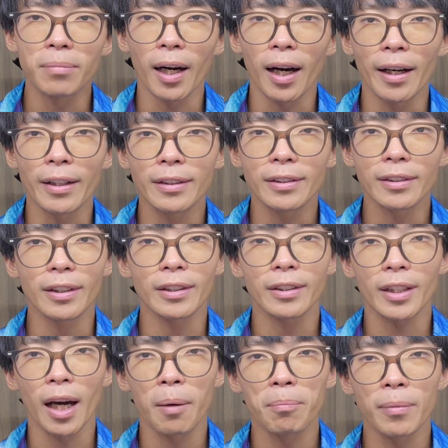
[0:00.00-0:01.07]
by the
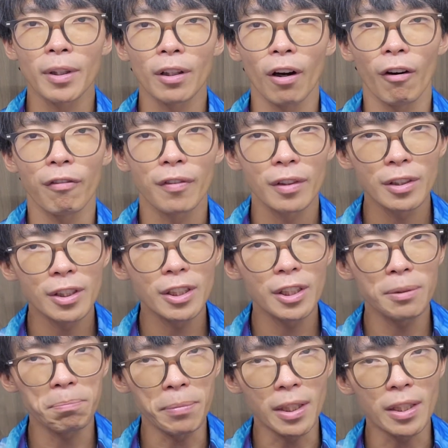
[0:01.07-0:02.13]
number of
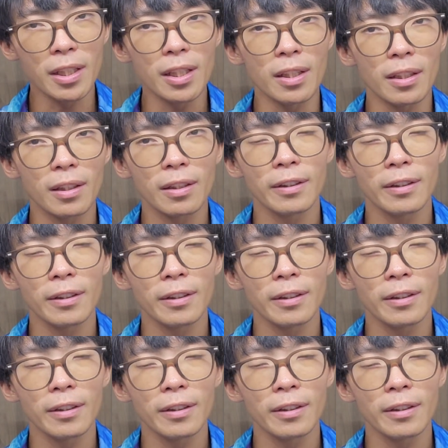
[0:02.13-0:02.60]
speed.